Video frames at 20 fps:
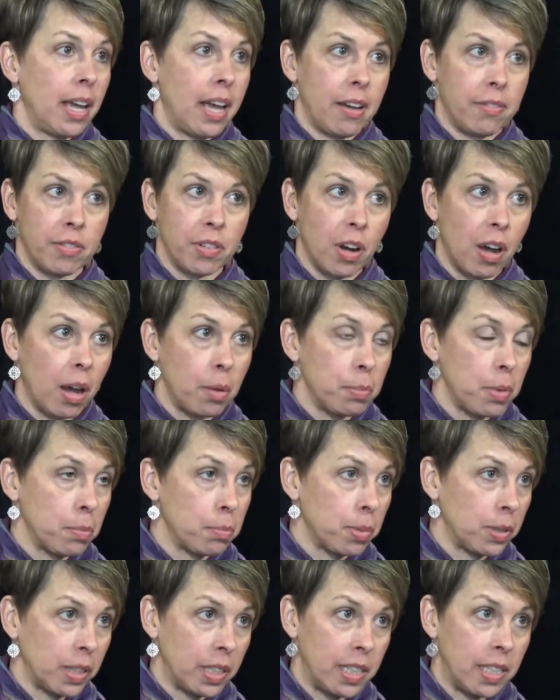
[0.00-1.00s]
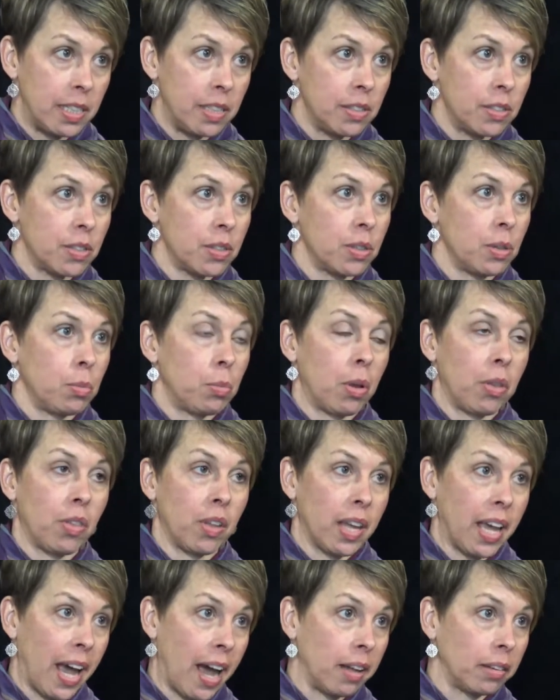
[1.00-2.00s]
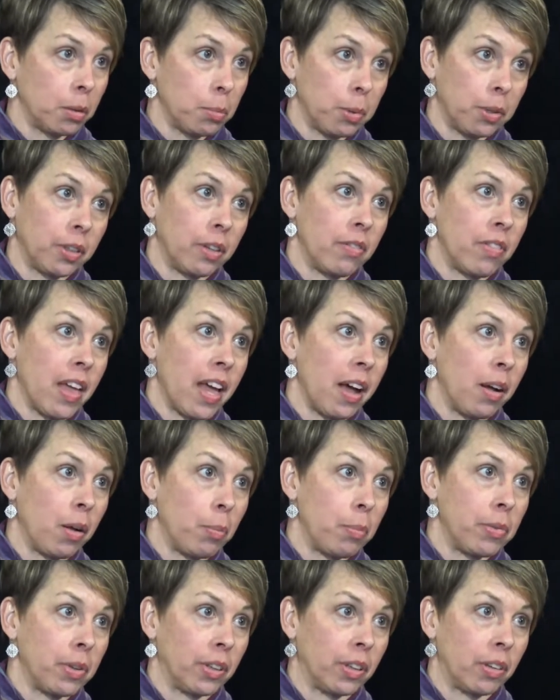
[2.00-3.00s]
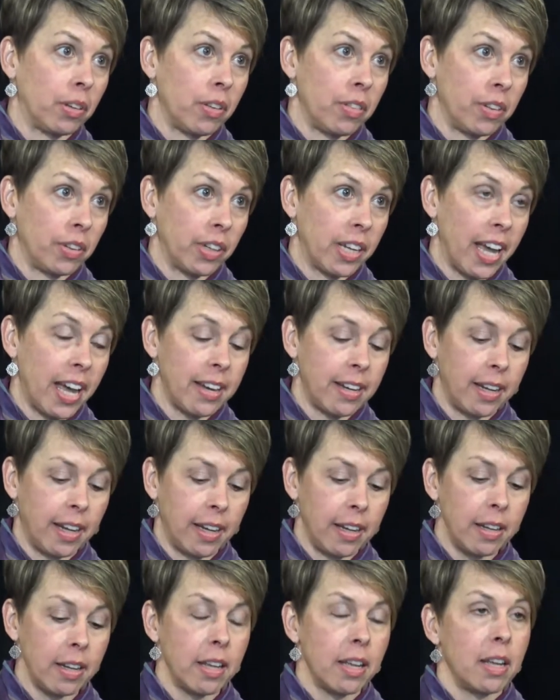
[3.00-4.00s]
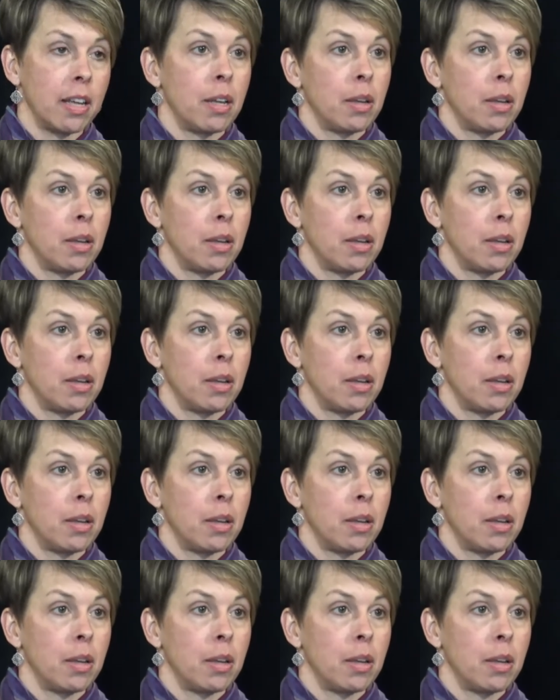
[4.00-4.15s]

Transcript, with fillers: have not been pleased with the caliber of the help they're they're getting,